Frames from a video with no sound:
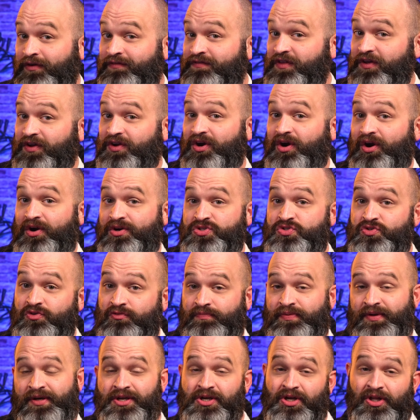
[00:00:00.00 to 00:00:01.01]
of the cards
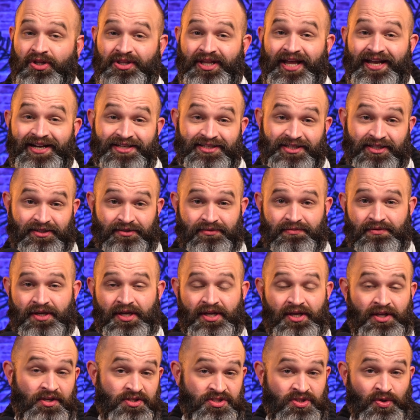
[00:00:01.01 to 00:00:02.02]
you've been collecting.
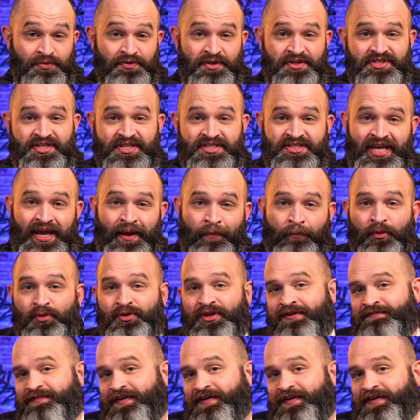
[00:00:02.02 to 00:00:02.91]
So in this example,